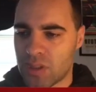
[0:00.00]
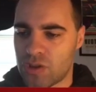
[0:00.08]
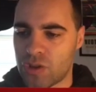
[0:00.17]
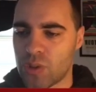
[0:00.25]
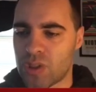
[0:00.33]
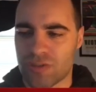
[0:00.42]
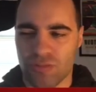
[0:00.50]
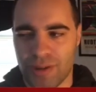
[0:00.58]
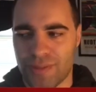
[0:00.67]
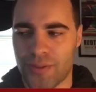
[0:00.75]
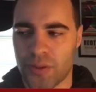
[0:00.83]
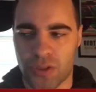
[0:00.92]
Zoo doesn't
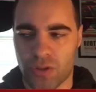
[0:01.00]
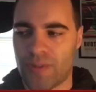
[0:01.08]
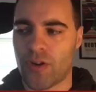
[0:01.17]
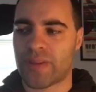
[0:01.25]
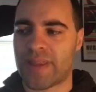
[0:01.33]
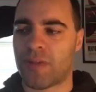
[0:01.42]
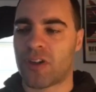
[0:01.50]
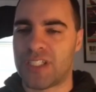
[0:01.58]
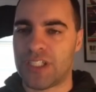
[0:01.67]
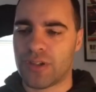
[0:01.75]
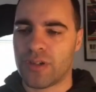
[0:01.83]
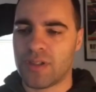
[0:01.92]
really fill its graveyard that much
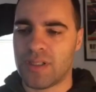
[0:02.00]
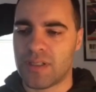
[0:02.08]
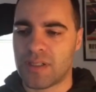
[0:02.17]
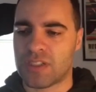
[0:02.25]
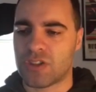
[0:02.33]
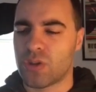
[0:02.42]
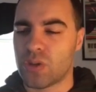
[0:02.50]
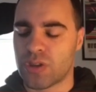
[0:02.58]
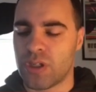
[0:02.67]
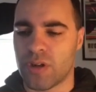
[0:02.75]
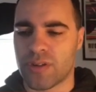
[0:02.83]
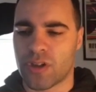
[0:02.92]
either, because
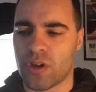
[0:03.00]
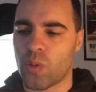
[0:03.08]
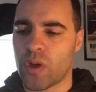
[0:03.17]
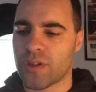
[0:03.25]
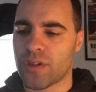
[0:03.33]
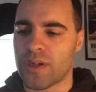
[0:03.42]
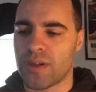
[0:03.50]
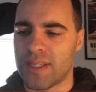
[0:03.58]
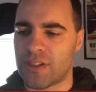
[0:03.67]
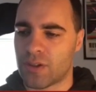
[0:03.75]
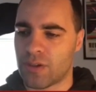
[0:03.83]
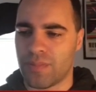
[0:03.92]
usually on turn 1 you're going to
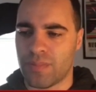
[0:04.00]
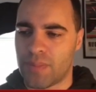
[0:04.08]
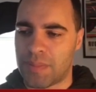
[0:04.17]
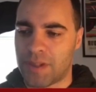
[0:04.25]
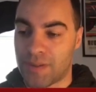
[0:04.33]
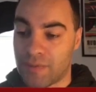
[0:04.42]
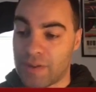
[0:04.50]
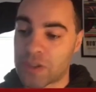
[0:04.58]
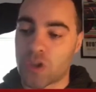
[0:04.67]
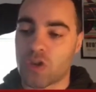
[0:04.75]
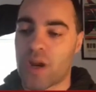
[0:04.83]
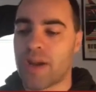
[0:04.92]
either maybe like fetch
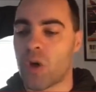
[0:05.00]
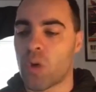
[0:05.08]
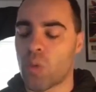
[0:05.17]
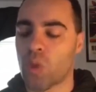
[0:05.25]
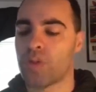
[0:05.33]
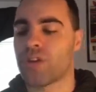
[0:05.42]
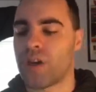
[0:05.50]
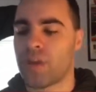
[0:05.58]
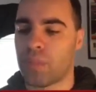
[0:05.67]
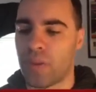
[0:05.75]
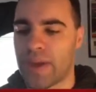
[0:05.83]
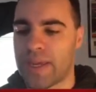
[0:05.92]
a Triome or you're going to
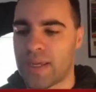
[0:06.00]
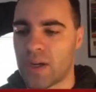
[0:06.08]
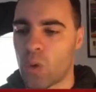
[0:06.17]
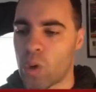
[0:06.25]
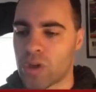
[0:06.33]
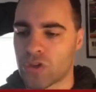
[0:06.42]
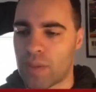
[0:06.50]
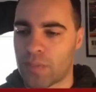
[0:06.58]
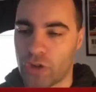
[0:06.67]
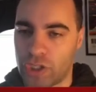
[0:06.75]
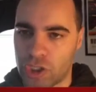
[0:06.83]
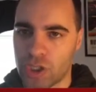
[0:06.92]
play a 1-drop
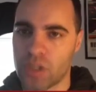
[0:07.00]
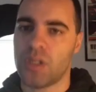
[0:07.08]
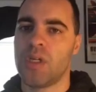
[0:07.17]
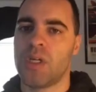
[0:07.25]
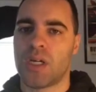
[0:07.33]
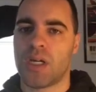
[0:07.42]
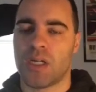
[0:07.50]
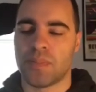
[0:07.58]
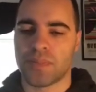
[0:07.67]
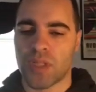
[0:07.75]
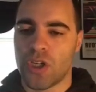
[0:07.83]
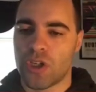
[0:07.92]
creature.
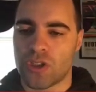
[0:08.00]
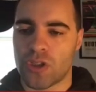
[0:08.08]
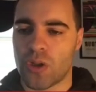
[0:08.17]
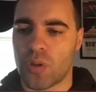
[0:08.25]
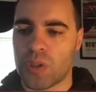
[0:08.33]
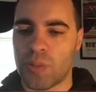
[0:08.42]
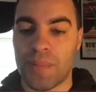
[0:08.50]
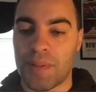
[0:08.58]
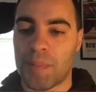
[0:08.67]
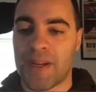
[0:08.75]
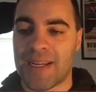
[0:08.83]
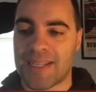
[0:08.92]
So you might be
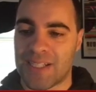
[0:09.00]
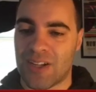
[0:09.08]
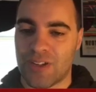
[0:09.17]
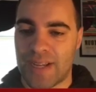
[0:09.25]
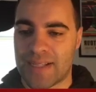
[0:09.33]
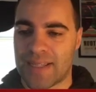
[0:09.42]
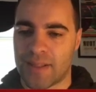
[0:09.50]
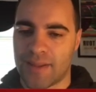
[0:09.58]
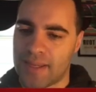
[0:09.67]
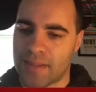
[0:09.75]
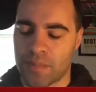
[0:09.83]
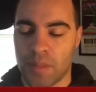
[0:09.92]
playing against another deck that
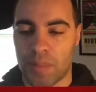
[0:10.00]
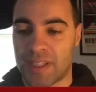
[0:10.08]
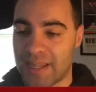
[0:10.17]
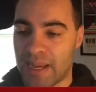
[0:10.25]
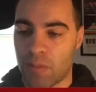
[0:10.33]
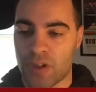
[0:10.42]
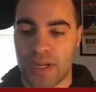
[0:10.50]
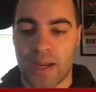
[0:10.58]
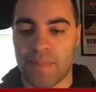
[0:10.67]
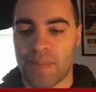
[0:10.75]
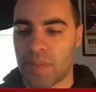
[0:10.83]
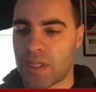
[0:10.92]
like maybe it's Hammer
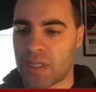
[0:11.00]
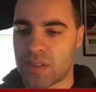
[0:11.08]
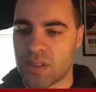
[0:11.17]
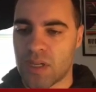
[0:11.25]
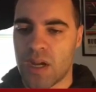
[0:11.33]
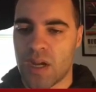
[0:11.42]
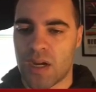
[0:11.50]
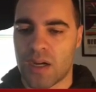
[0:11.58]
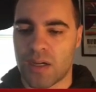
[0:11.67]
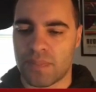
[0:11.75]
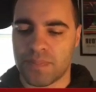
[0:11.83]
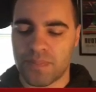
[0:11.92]
Time, maybe it's
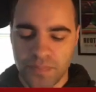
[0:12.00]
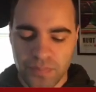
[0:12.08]
any